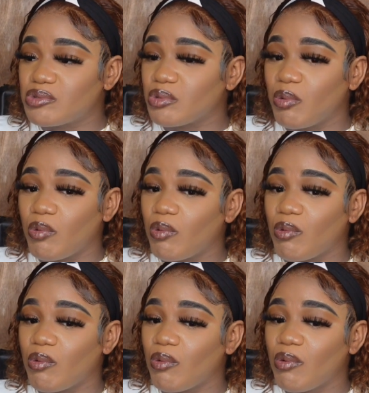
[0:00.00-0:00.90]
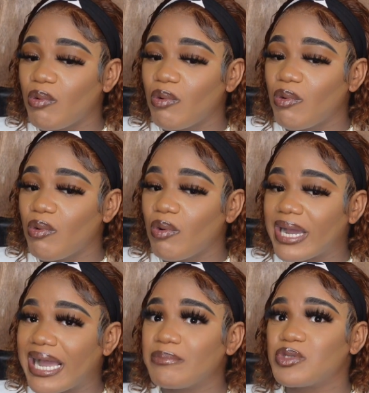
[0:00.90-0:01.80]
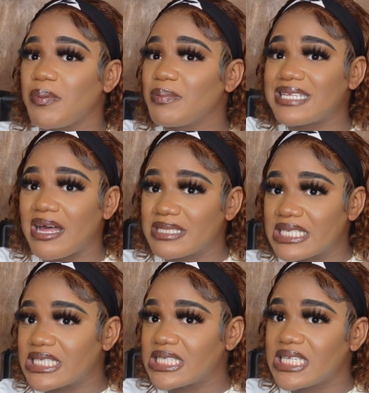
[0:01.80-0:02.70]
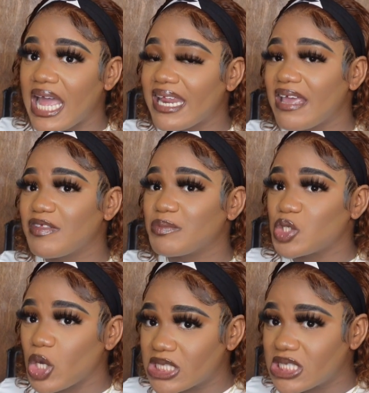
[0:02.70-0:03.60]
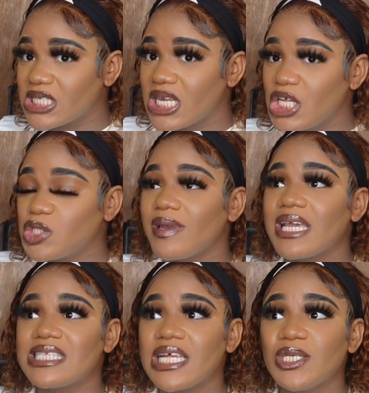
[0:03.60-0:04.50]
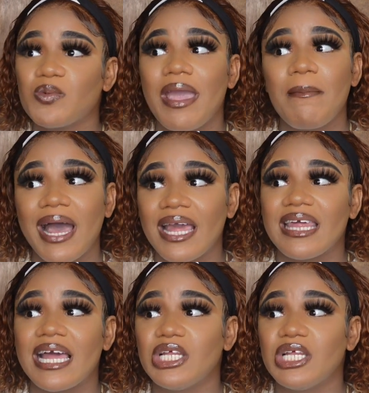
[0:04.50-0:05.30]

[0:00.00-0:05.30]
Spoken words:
to come to people's houses and give them shots, to an extent whereby they are